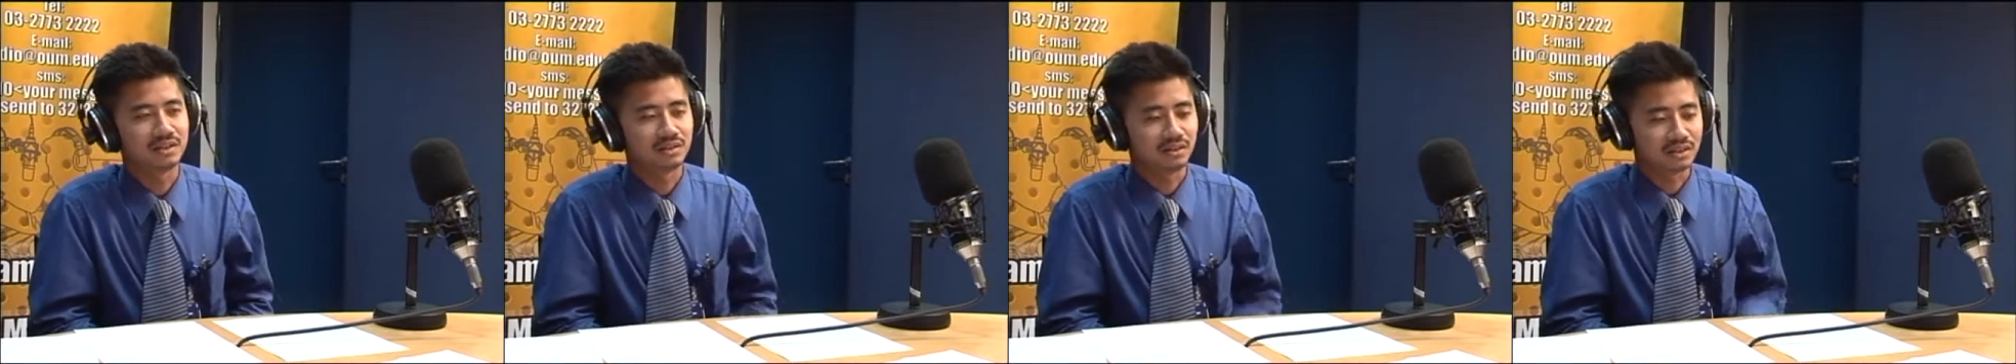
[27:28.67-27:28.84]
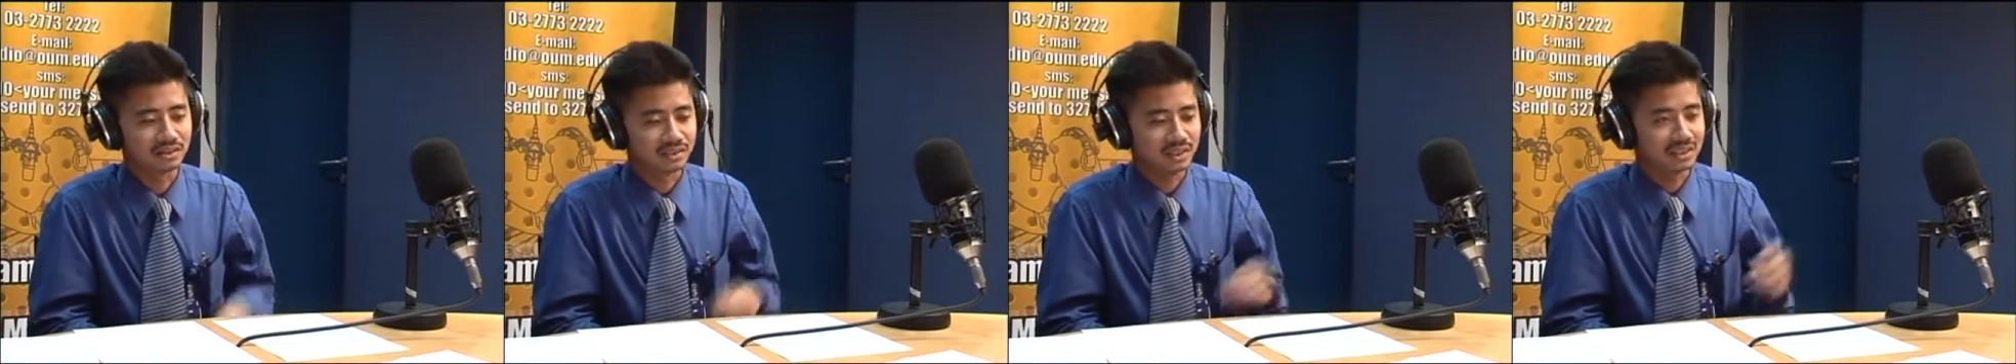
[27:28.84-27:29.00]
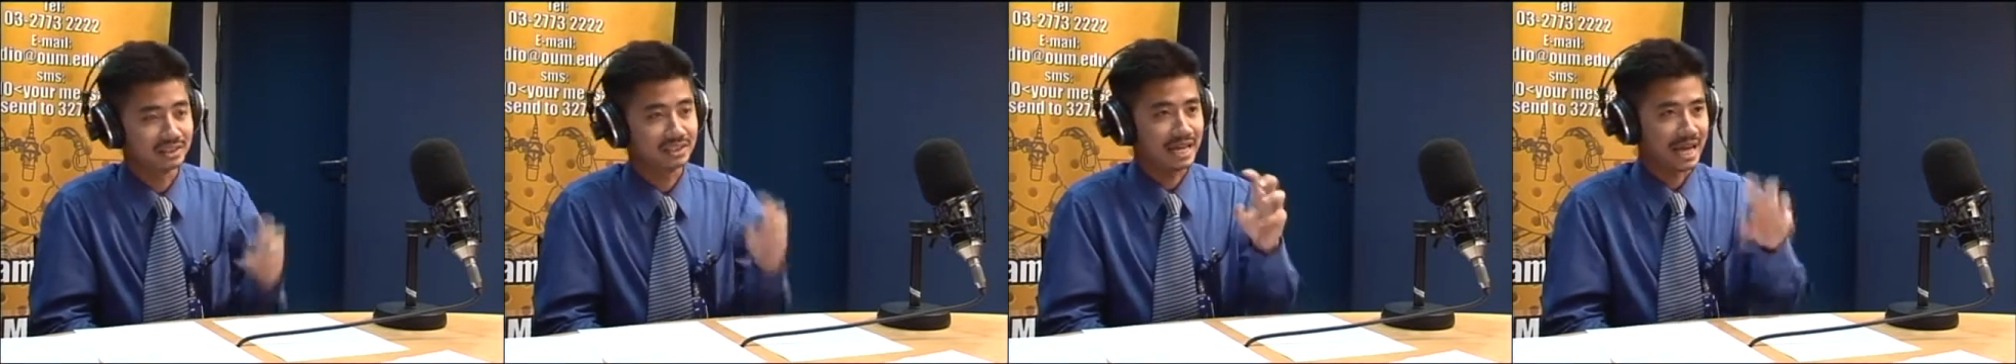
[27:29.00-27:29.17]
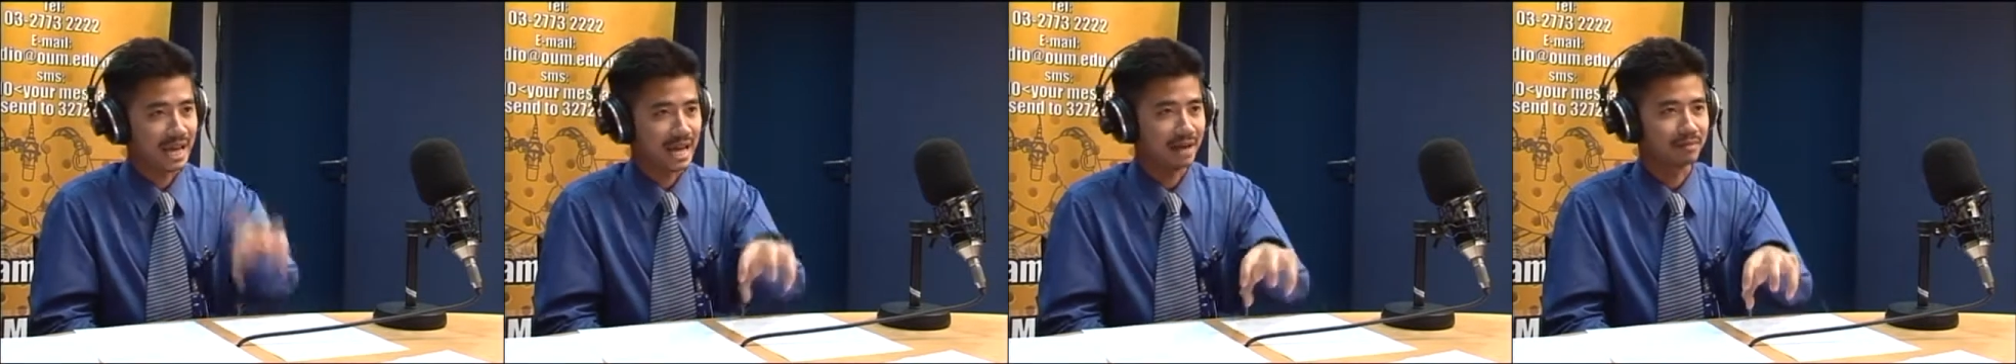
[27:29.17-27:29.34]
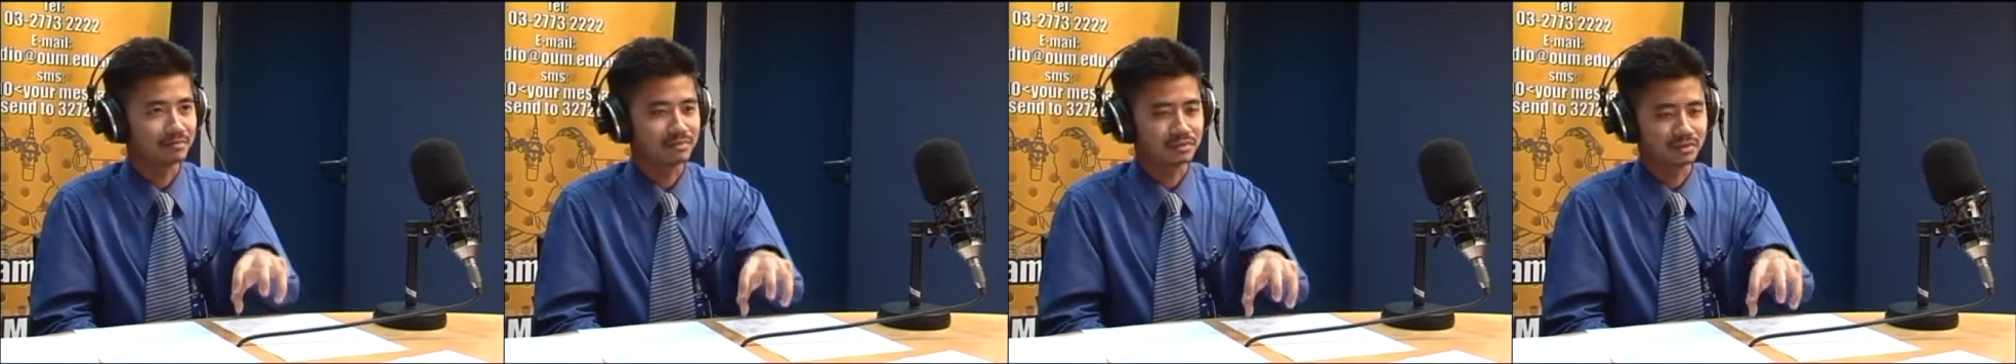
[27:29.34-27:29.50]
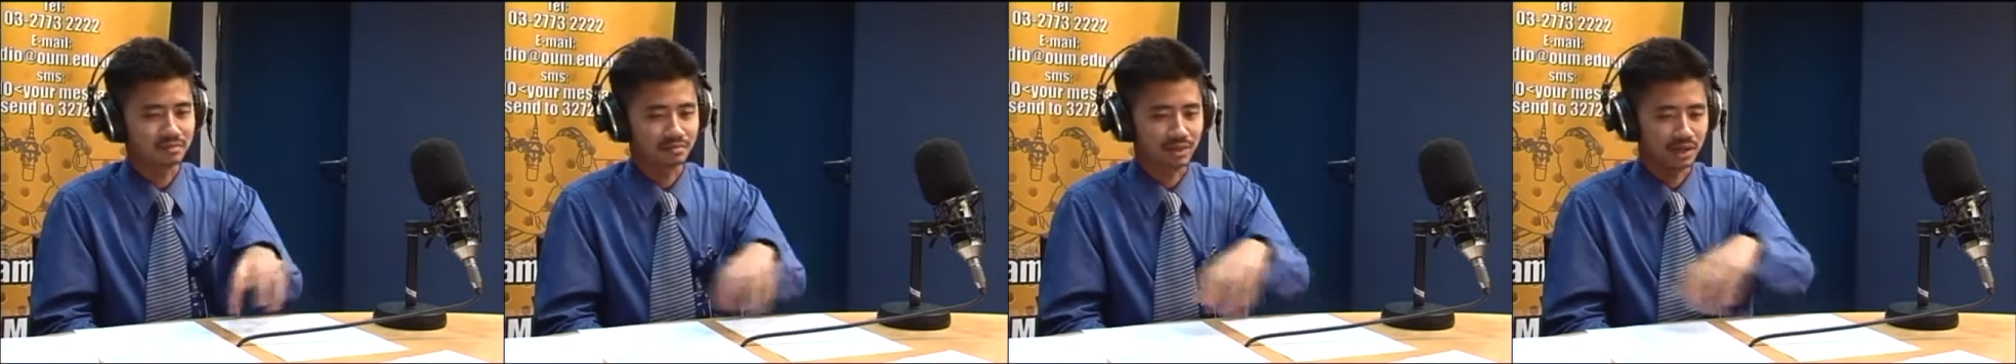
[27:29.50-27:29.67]
not just the
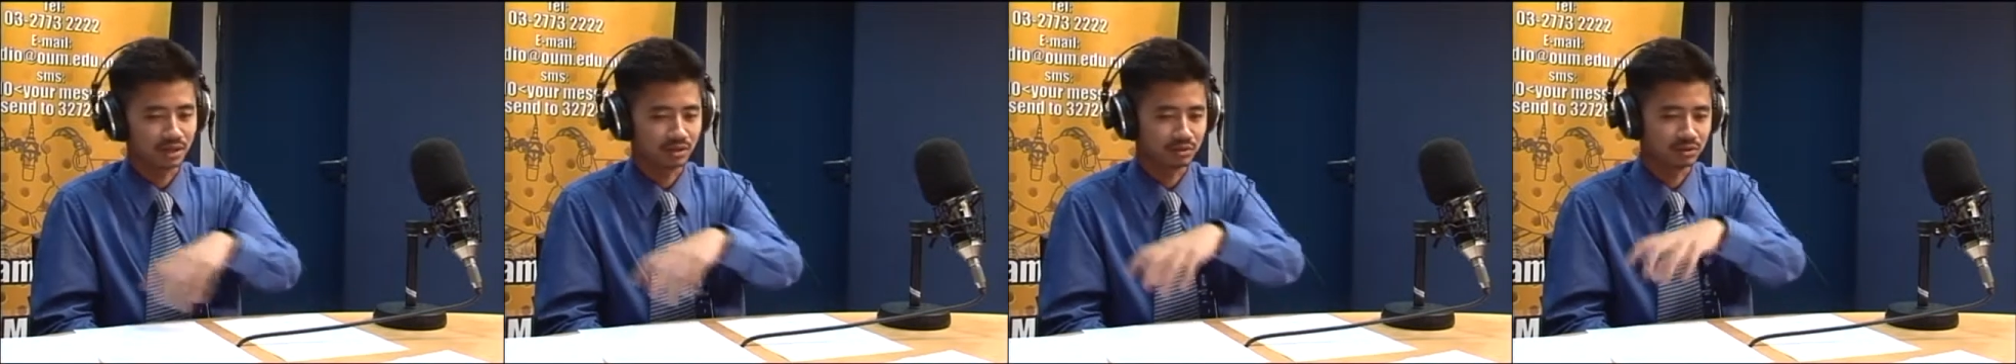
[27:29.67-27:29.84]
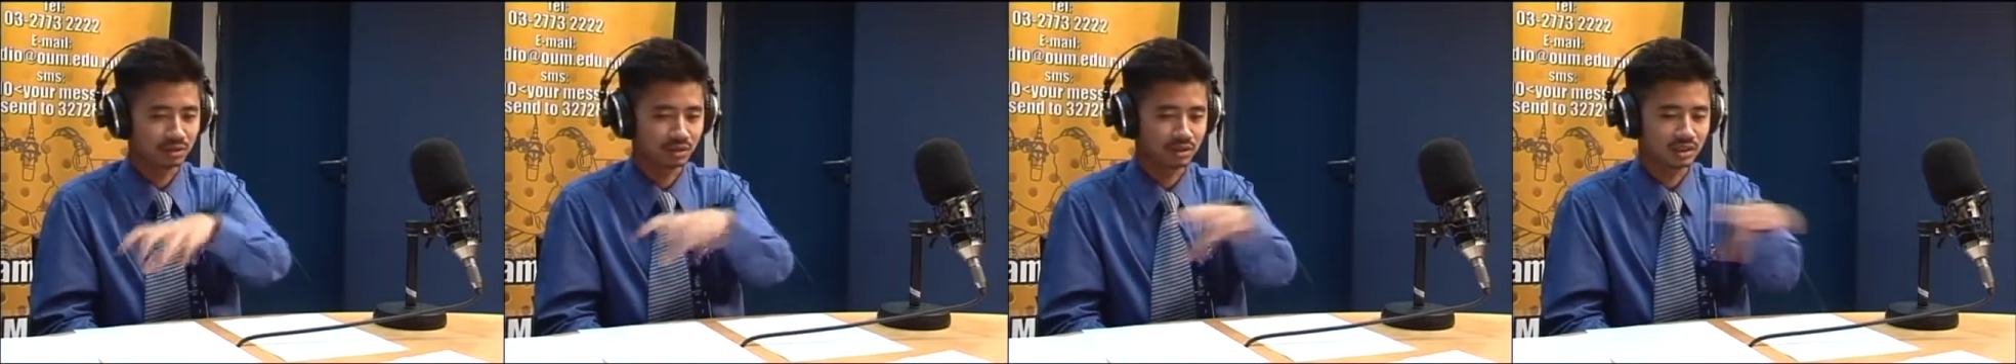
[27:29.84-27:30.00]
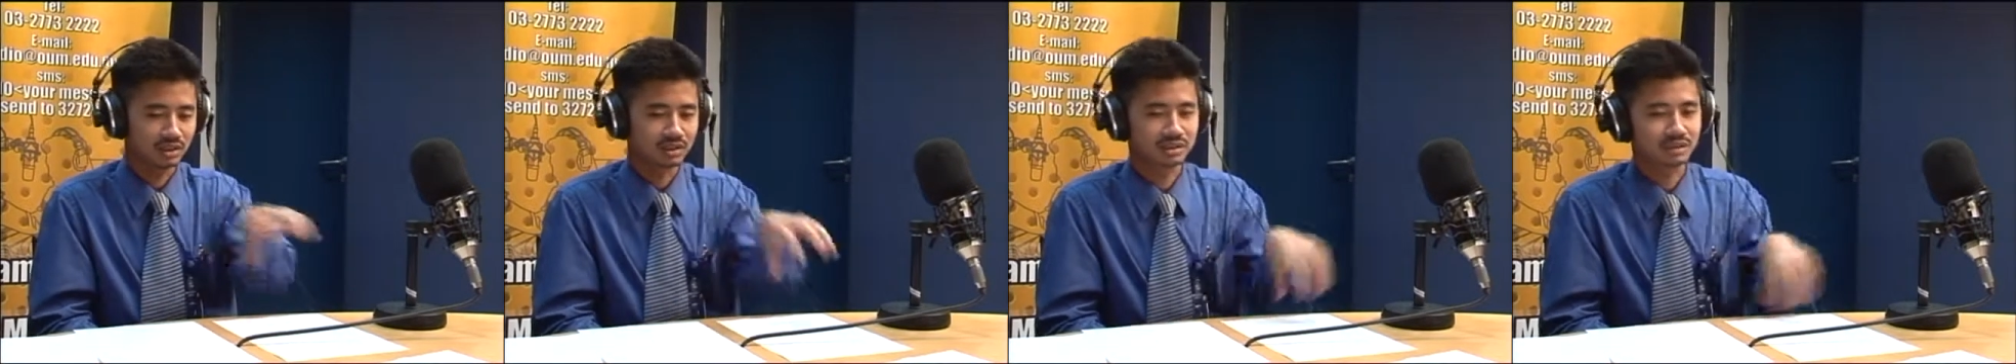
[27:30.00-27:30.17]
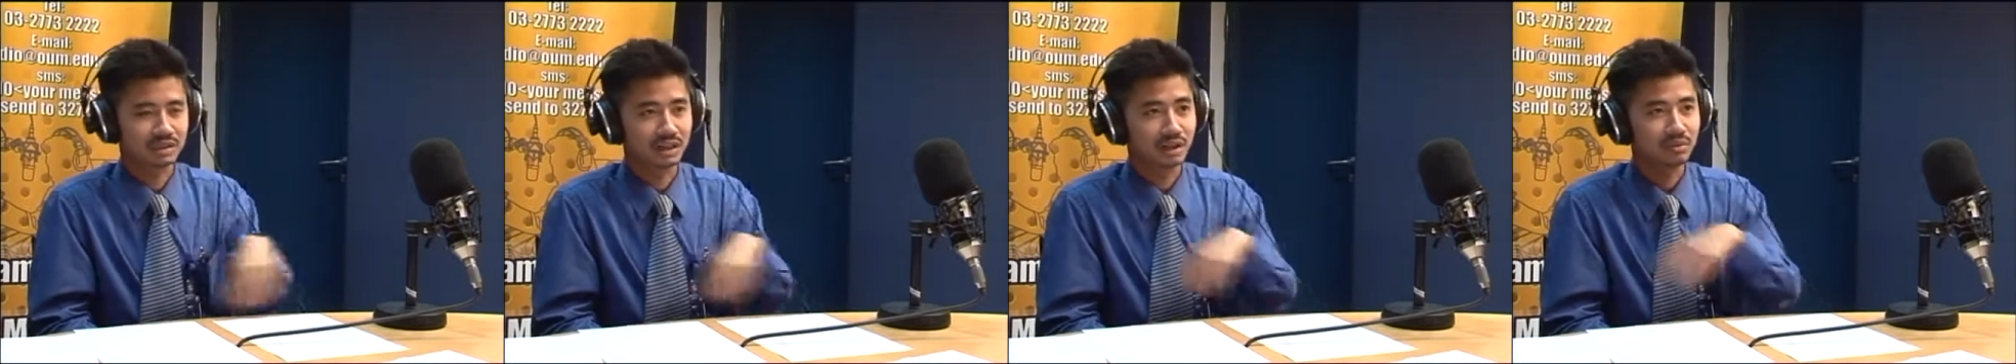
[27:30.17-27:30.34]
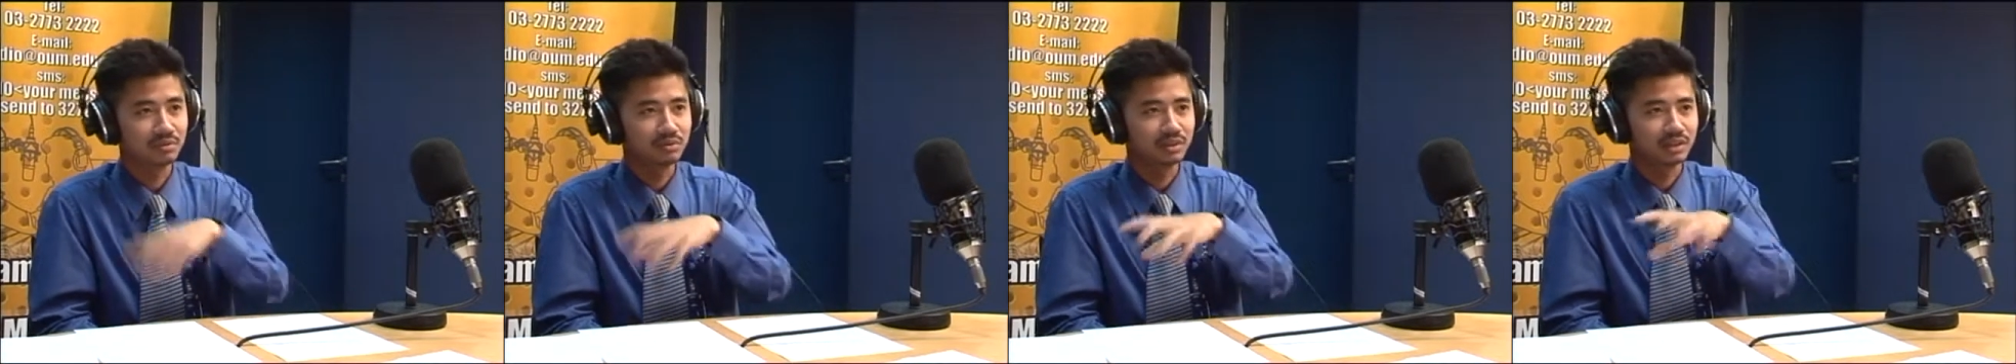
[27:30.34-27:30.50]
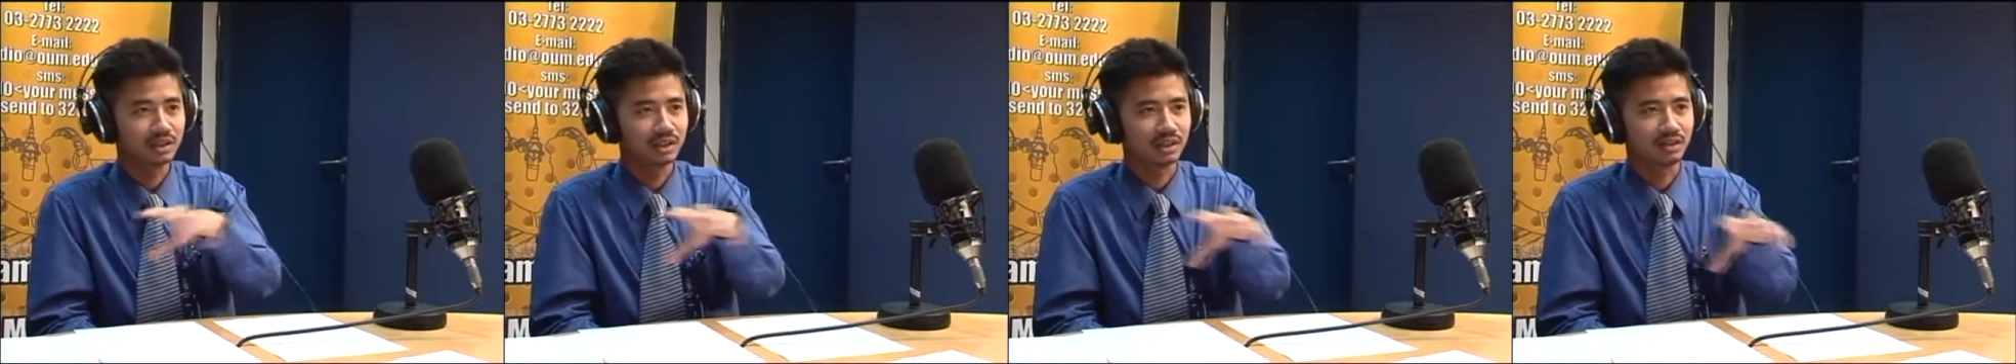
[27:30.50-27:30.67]
apps but also the surrounding